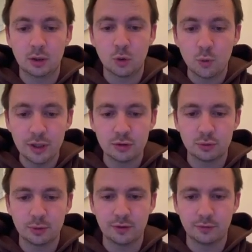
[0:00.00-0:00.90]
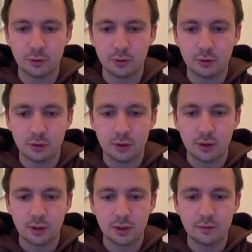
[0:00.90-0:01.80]
queen to b4,
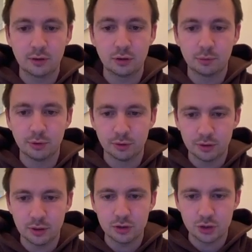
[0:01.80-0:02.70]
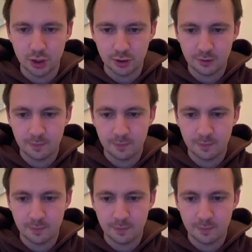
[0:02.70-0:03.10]
giving your opponent a check,